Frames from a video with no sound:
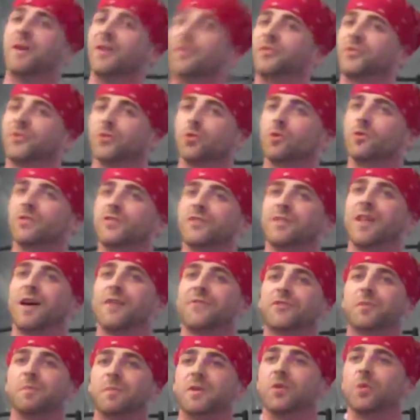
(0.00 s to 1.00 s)
been through's
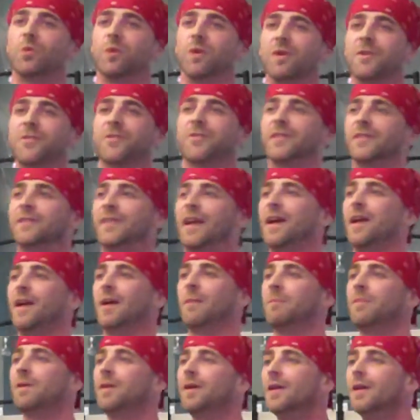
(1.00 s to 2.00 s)
left me worth a
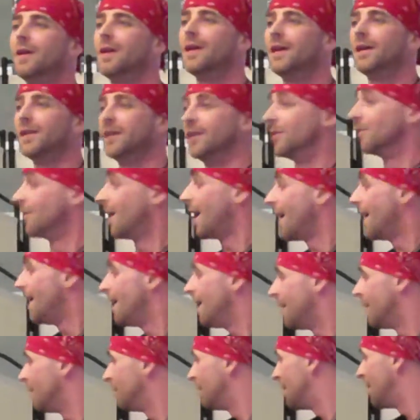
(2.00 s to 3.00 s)
damn. Here I
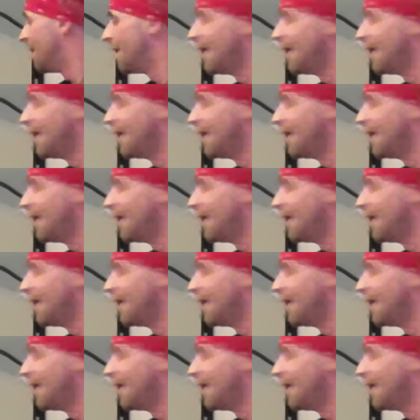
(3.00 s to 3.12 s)
am,